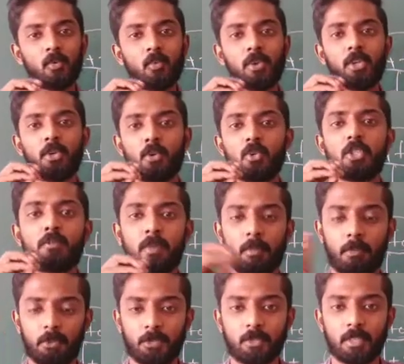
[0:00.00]
we use
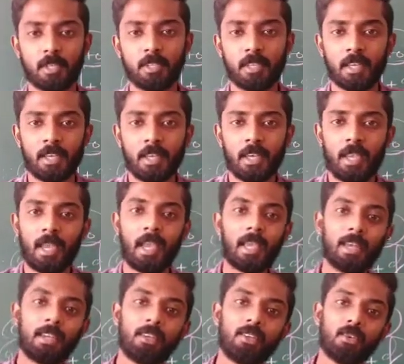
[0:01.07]
preposition
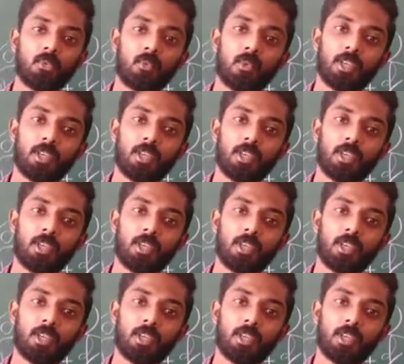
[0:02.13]
and